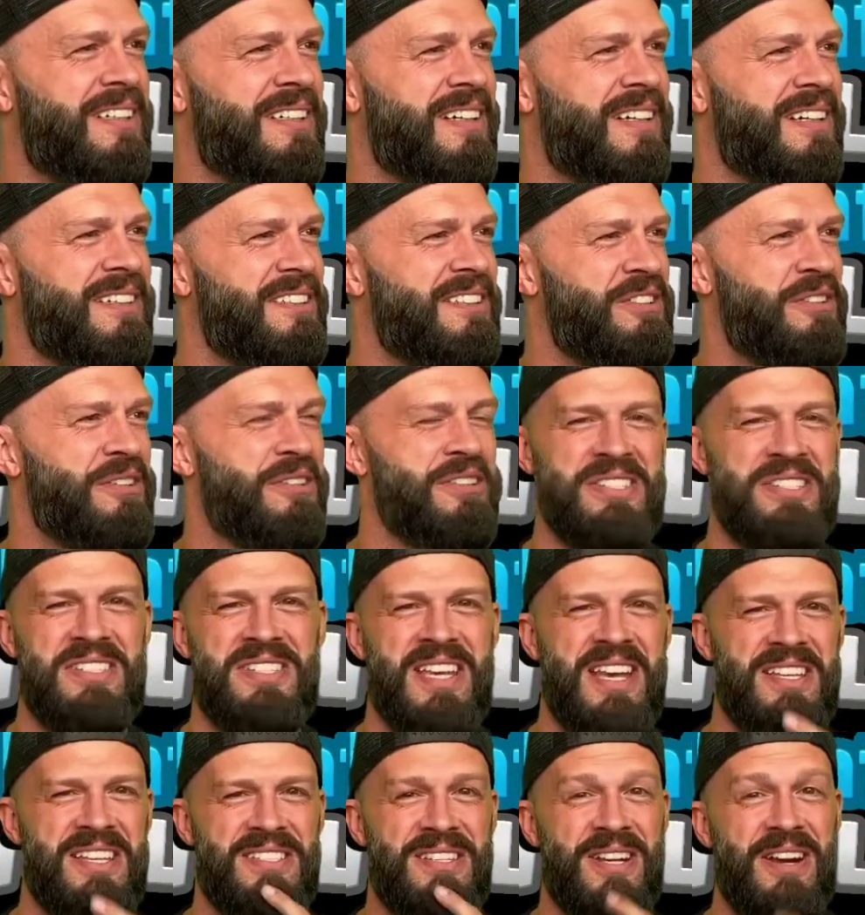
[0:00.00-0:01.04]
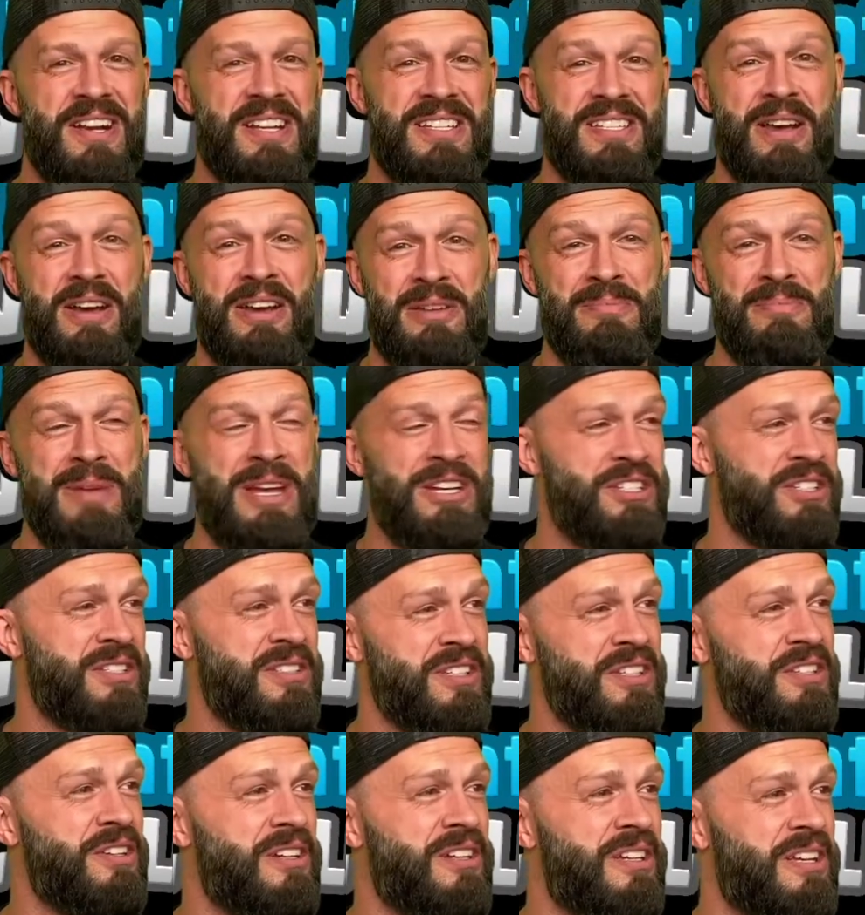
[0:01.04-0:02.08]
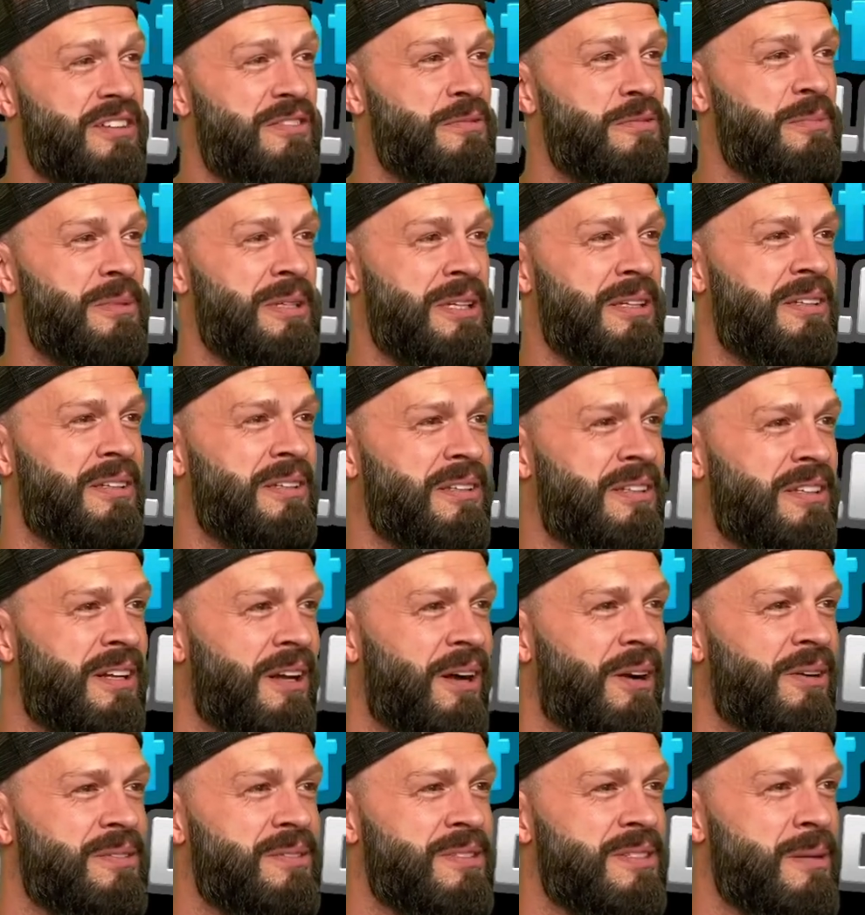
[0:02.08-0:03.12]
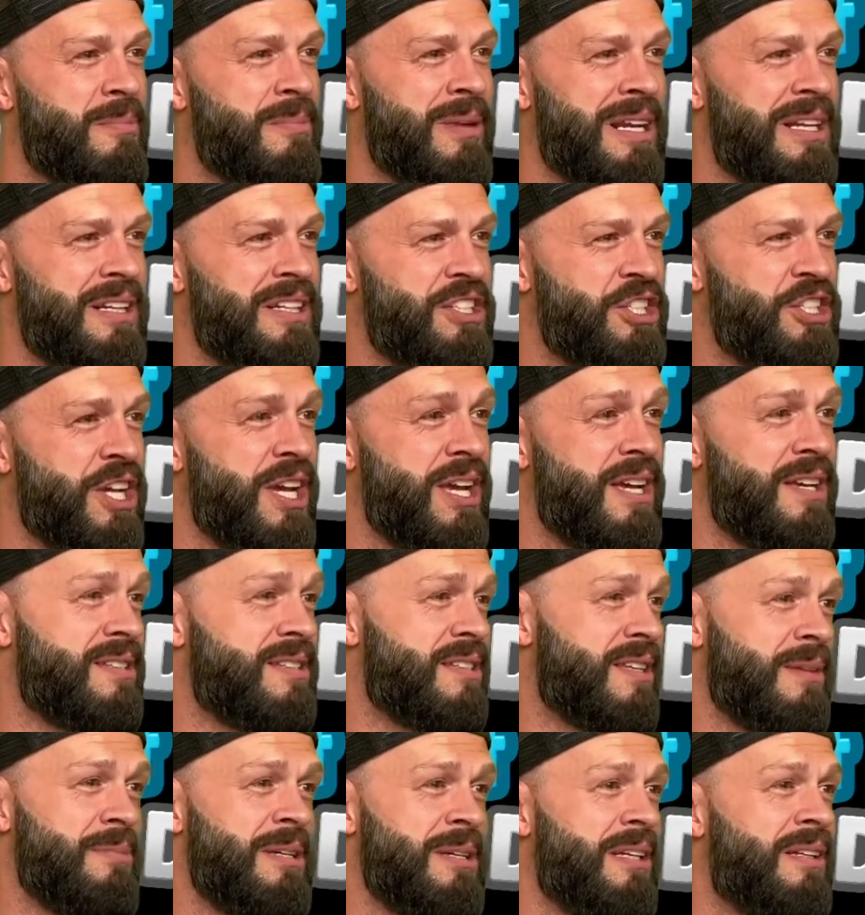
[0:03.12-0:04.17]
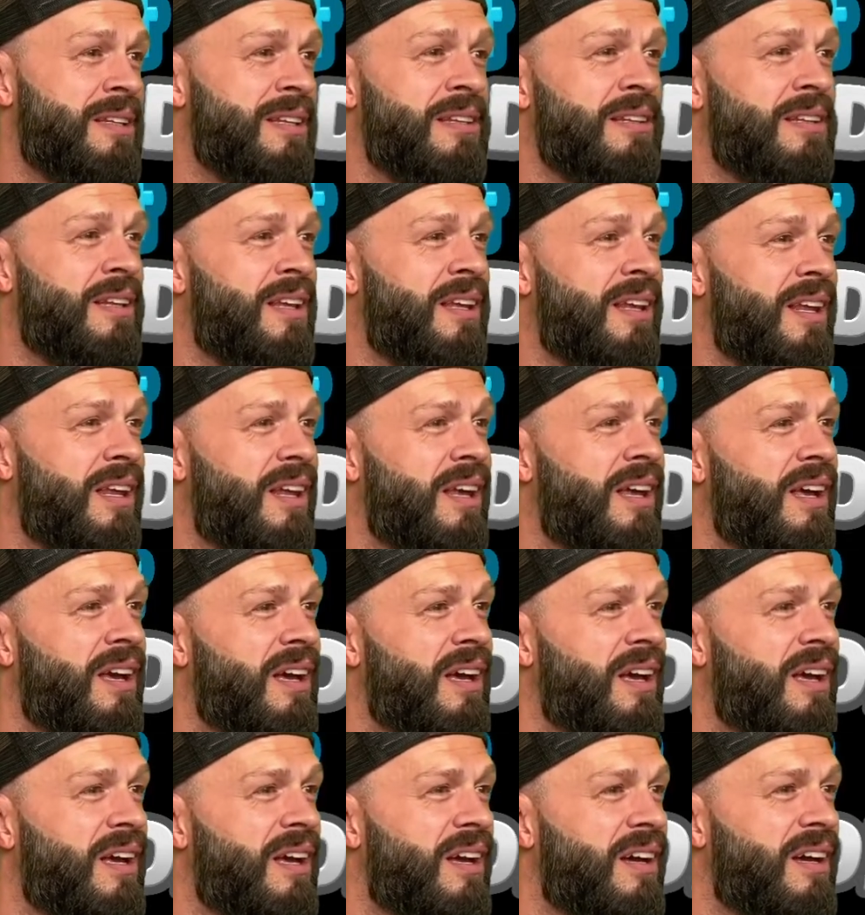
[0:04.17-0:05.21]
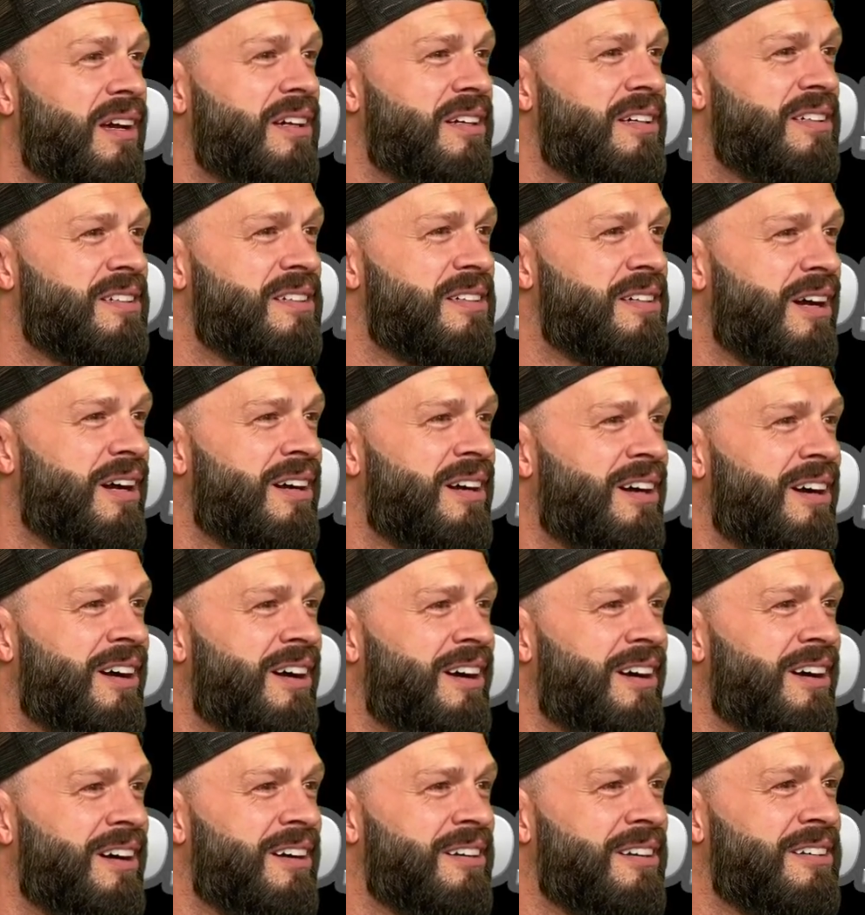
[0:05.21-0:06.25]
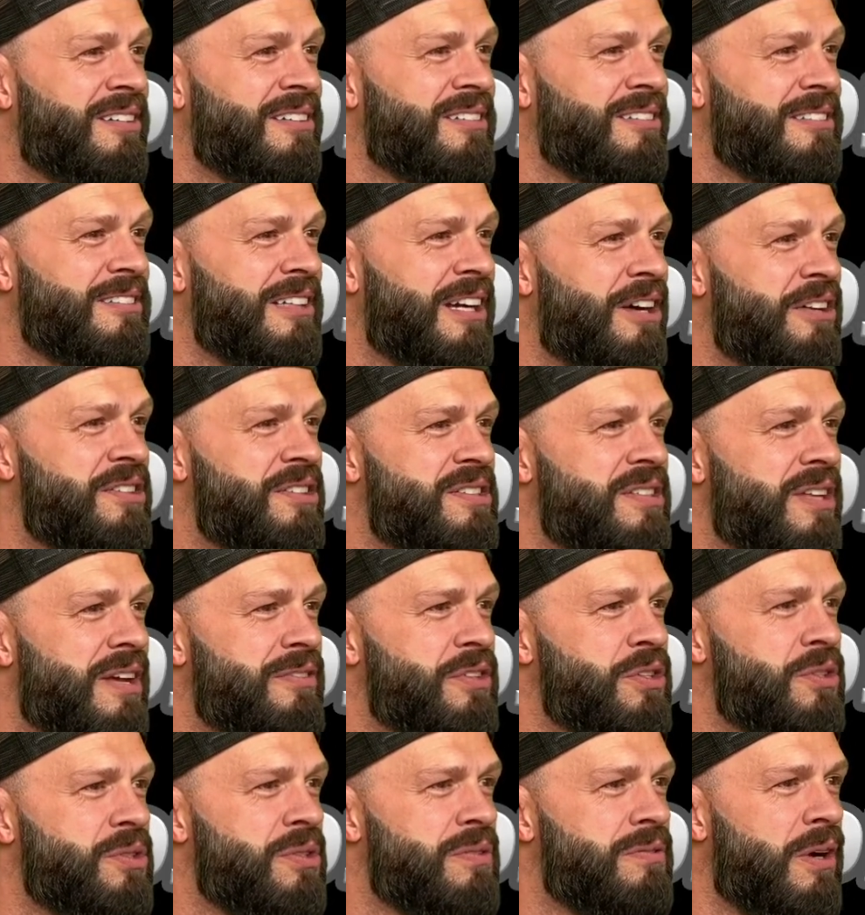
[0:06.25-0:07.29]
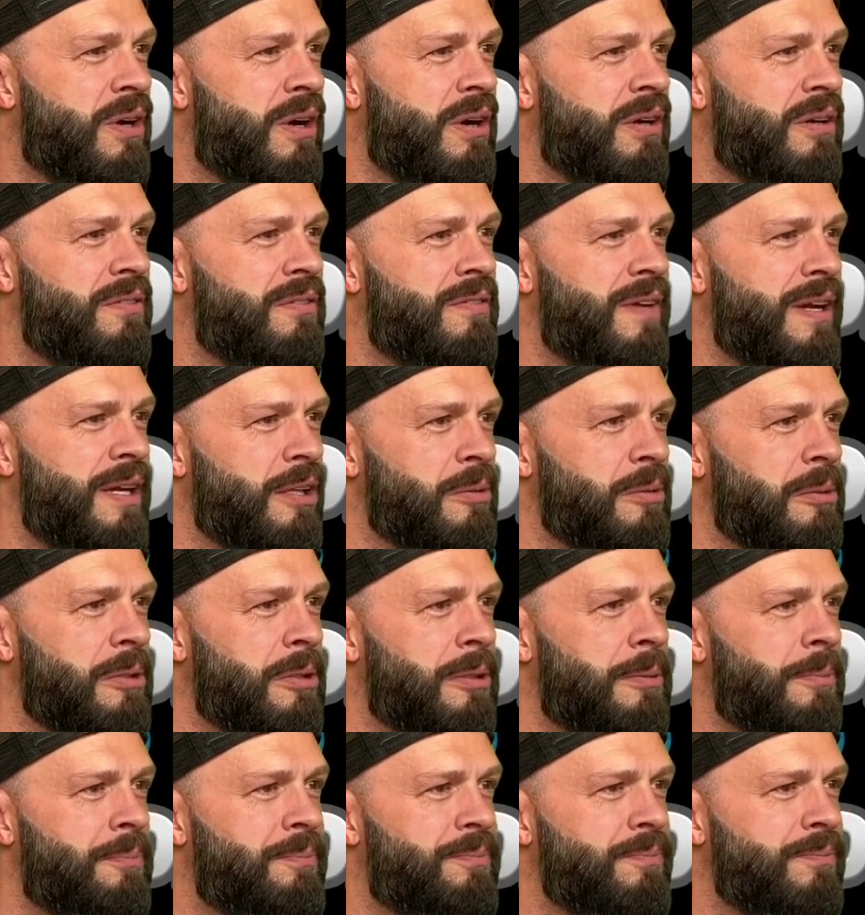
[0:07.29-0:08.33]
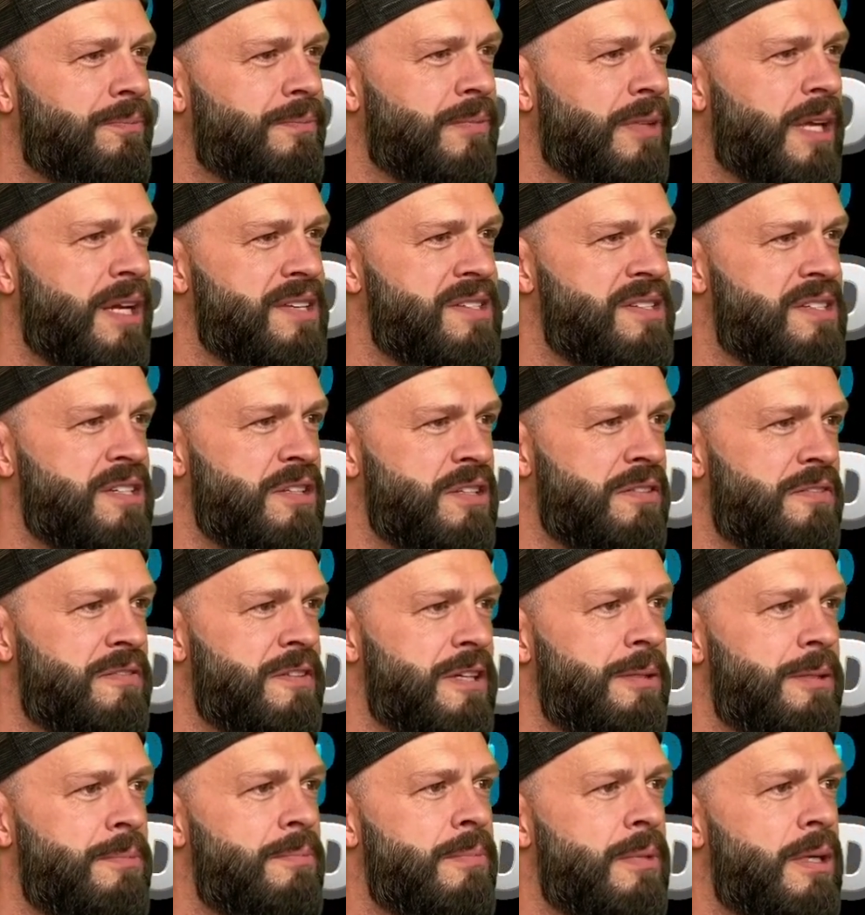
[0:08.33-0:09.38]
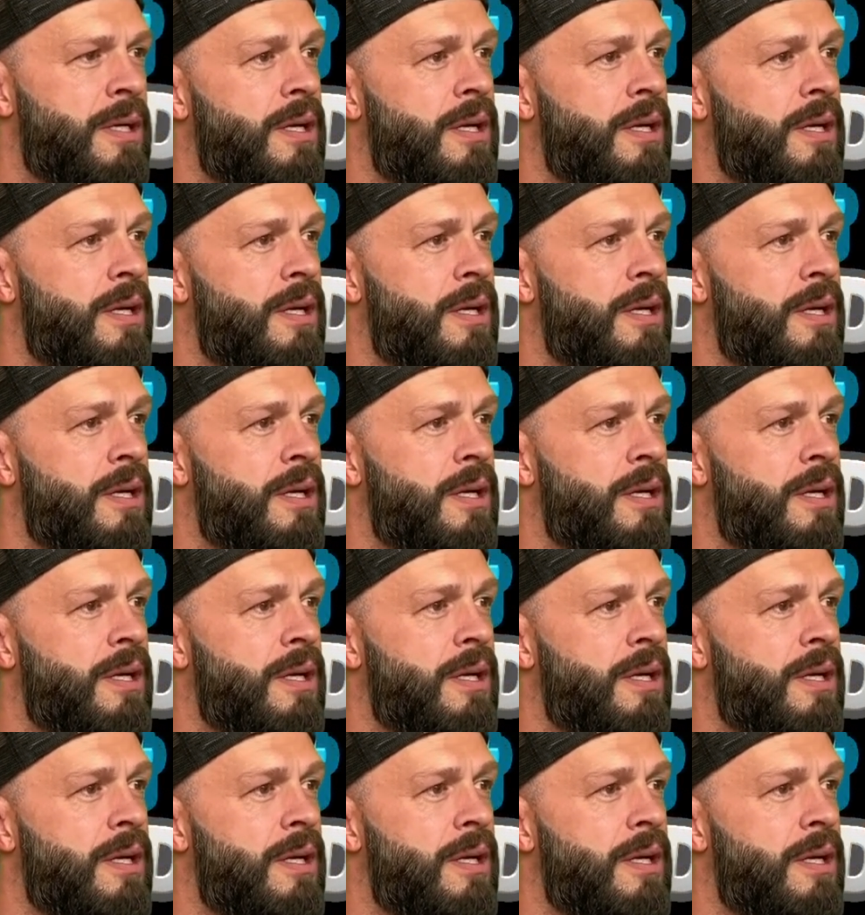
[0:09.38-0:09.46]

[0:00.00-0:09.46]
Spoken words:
You were just saying sorry because I had mentioned that you're giving me, somebody to chase. I mean, how do you still have a user vault available? I see it in your feed.